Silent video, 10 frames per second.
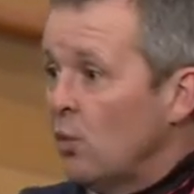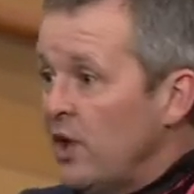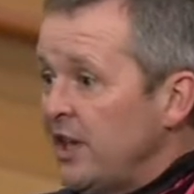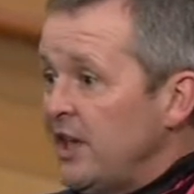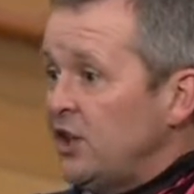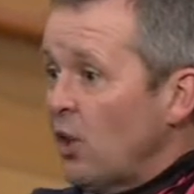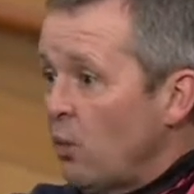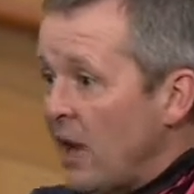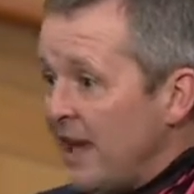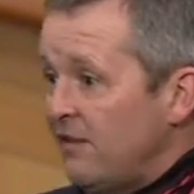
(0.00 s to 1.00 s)
We need the
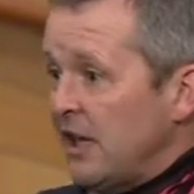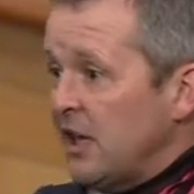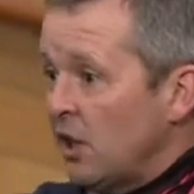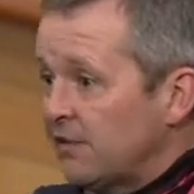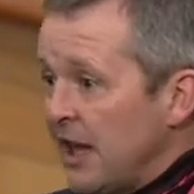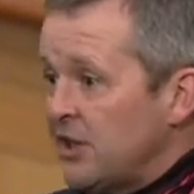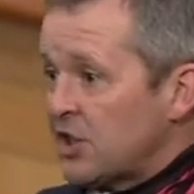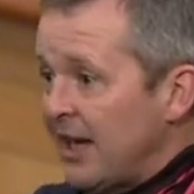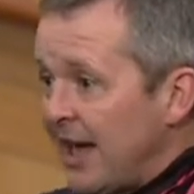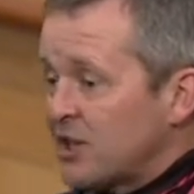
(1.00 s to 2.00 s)
waiving of
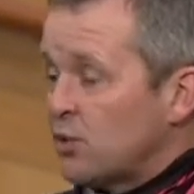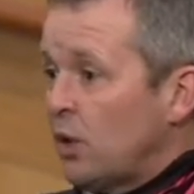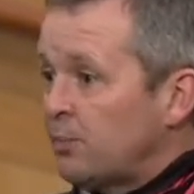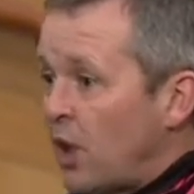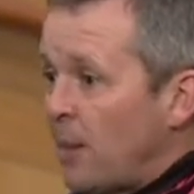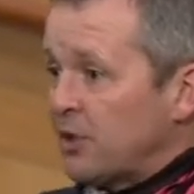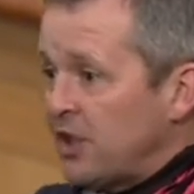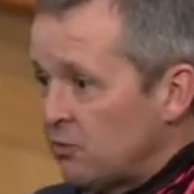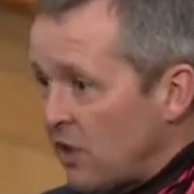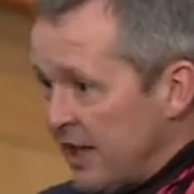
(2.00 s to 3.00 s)
intellectual
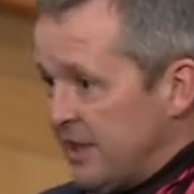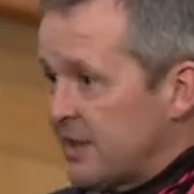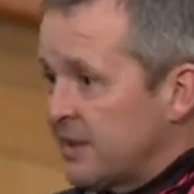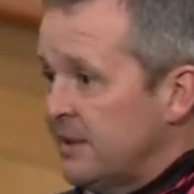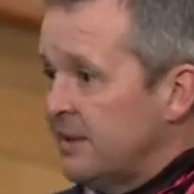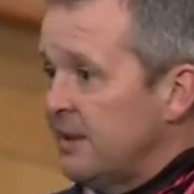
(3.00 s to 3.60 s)
property rights